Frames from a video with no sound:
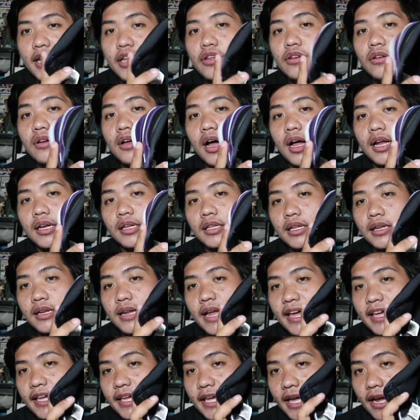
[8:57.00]
And you got the
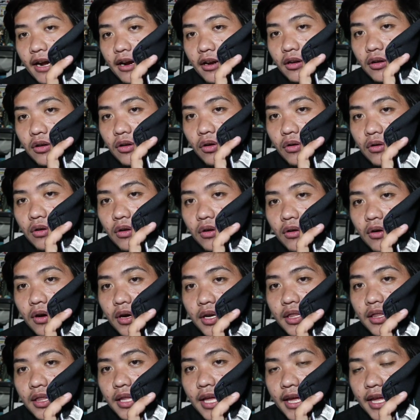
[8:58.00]
Nike Air logo
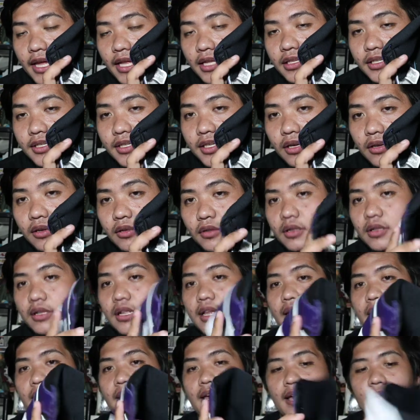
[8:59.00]
on the insole.
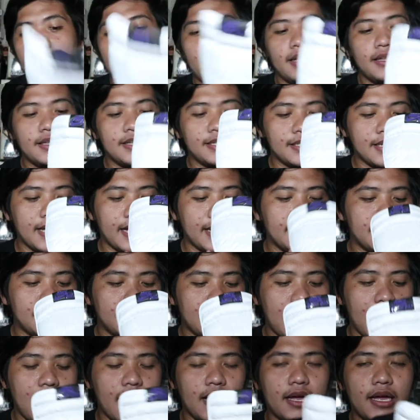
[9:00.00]
And the
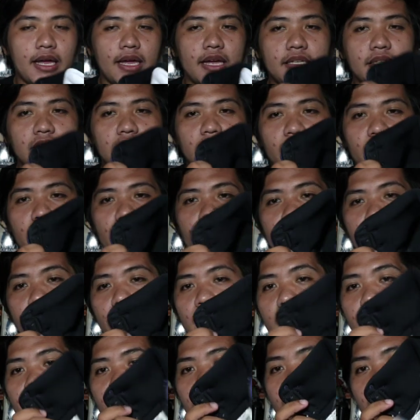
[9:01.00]
size tag is
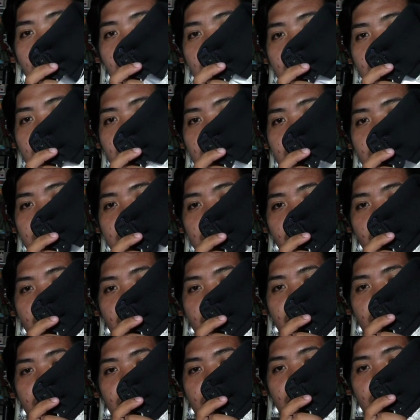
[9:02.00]
located on this
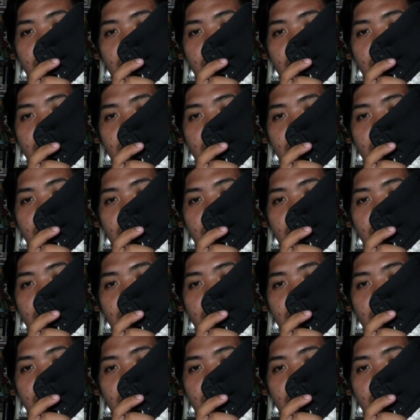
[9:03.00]
side.